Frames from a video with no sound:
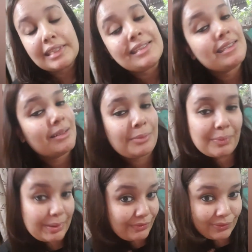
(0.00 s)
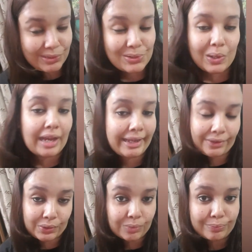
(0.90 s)
This is going to be my first, so
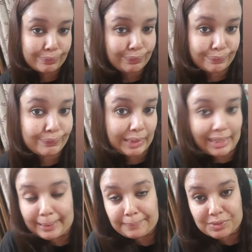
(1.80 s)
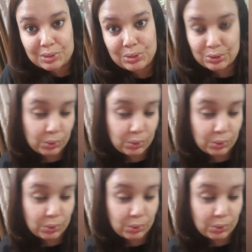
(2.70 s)
I'm just